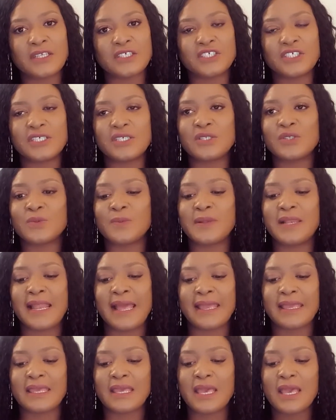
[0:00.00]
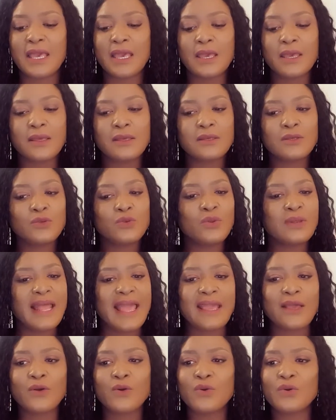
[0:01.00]
She used to be like, you
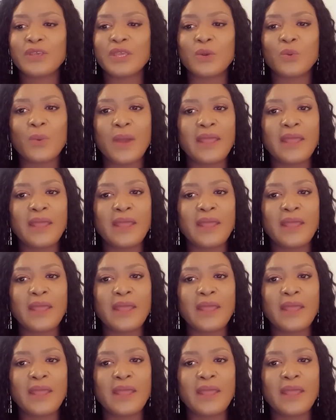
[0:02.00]
like cooking.